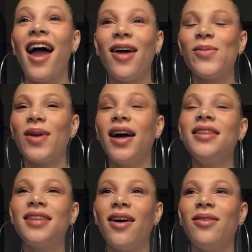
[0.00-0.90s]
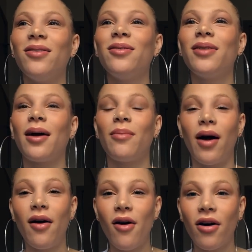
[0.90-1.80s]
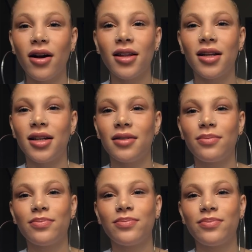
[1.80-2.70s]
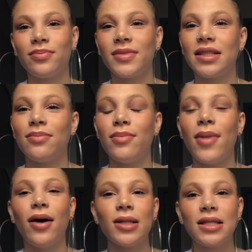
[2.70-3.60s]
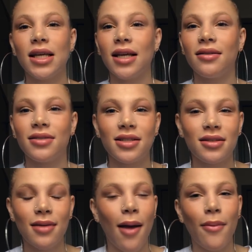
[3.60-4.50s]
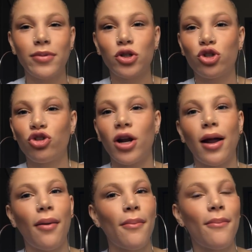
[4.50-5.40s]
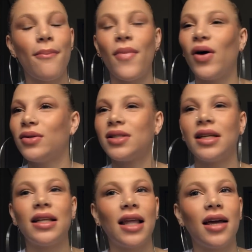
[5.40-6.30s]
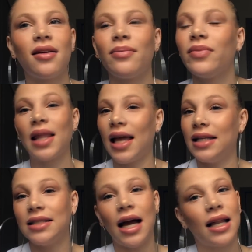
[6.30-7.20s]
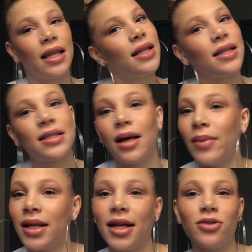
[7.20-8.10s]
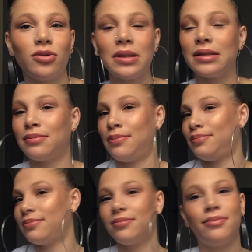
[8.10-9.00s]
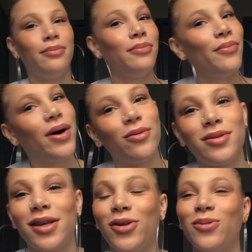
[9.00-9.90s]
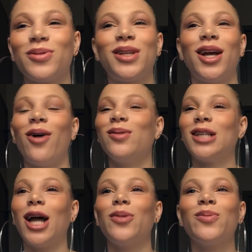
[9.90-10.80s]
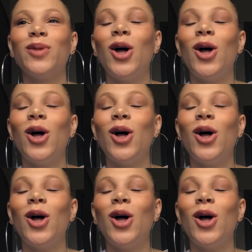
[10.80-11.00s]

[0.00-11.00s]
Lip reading: And when I tell you, like, my heart literally just melted, just straight up melted, like chocolate in the summer. That joint just melted. You know what I'm saying? I was like,